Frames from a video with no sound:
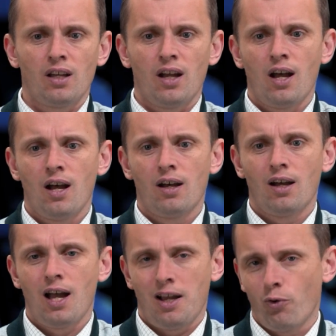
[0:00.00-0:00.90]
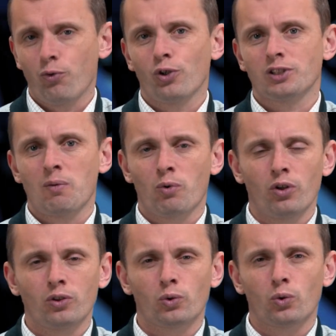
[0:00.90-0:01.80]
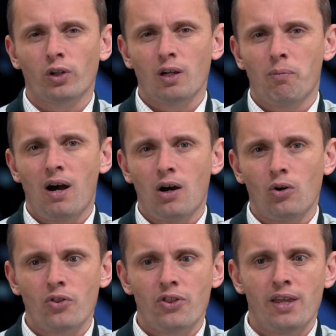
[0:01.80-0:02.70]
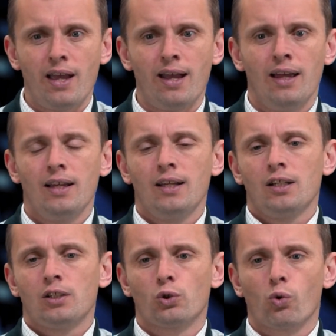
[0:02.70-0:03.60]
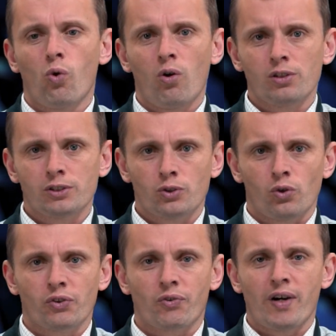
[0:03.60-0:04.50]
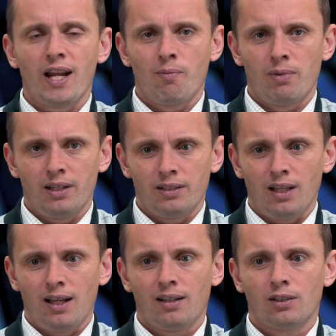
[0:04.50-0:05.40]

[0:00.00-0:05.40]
Of course, I'm going to talk about the drones on Kremlin,